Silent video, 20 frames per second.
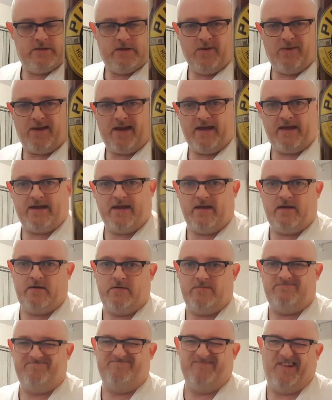Do I like
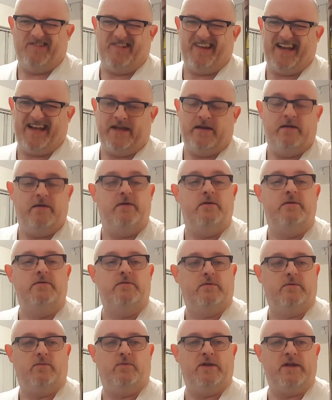it? Not really.
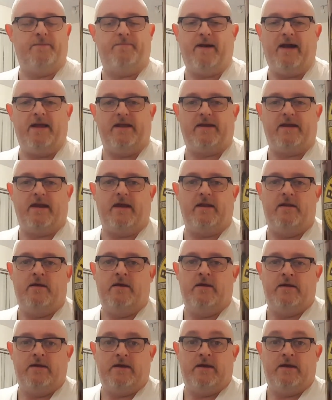Would I buy it again?